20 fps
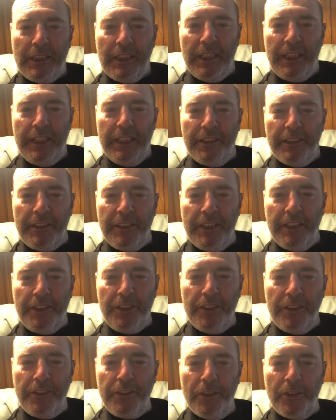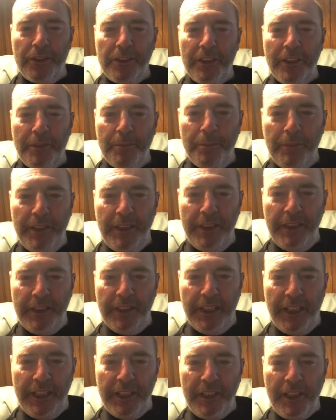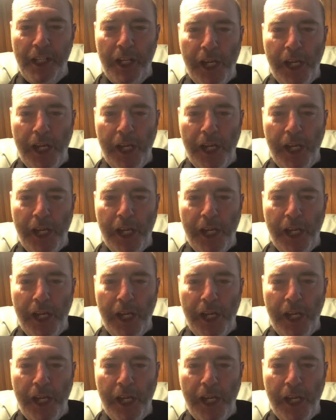it dawned on me that